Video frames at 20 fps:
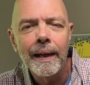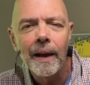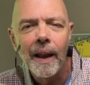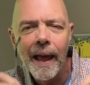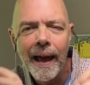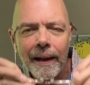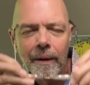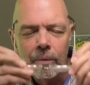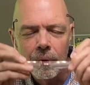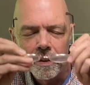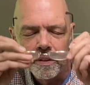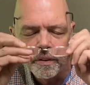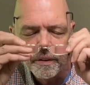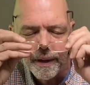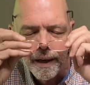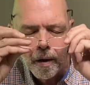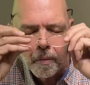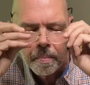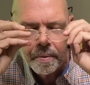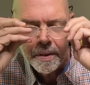language to
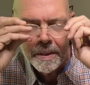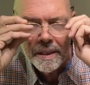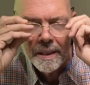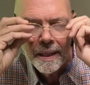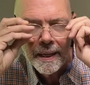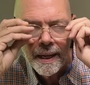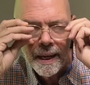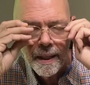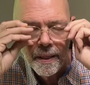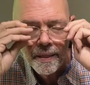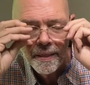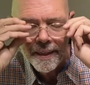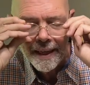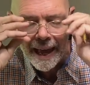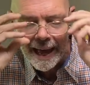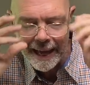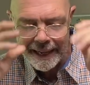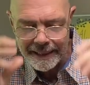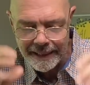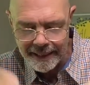help us get the
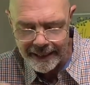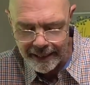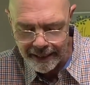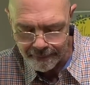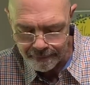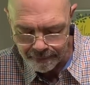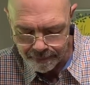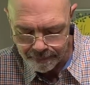idea.